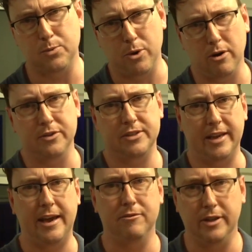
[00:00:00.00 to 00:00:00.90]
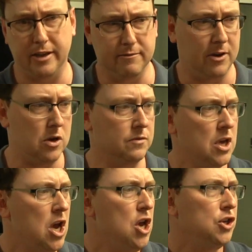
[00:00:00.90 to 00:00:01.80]
we're obviously heavily involved.
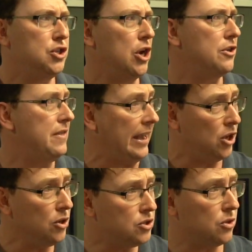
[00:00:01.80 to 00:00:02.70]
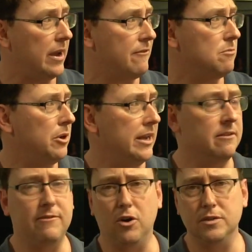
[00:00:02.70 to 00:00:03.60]
So thank you to everybody
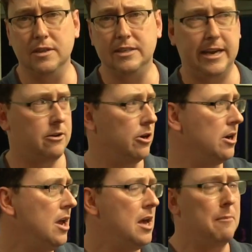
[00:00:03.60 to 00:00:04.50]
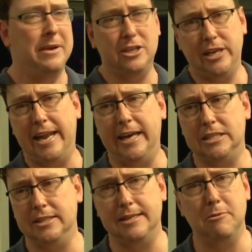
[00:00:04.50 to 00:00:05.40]
involved in the tech crew. A big shout out
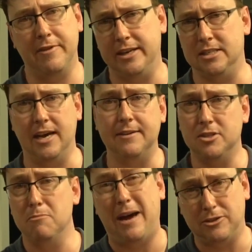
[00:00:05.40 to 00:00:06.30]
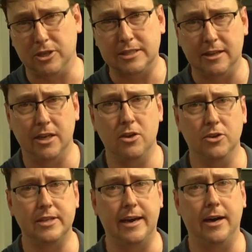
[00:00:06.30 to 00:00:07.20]
to some of our staff. So Patrick Dillon,
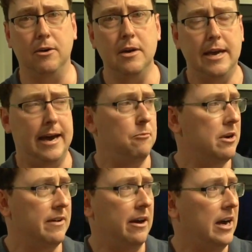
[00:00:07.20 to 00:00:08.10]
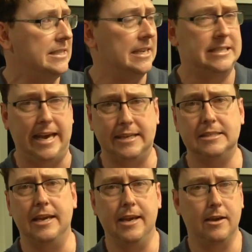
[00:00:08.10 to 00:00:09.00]
who's our one of our IT
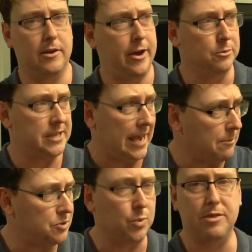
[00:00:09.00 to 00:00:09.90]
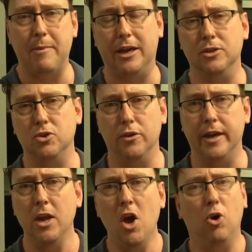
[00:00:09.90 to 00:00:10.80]
techs, he helps heaps with making sure
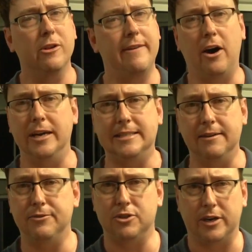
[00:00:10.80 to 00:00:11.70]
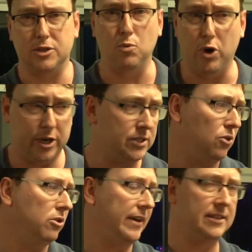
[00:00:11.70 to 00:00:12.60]
that all of our IT infrastructure works,
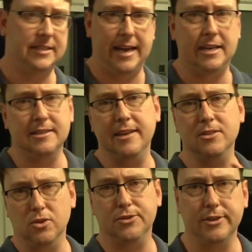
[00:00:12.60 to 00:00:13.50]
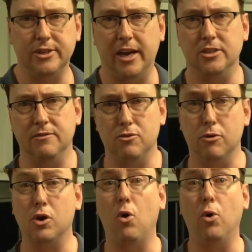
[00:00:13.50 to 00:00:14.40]
all of our sound, and he's also in charge of the
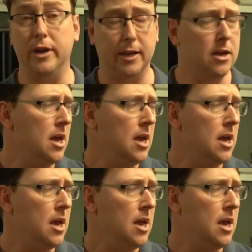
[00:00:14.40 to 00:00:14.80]
recording.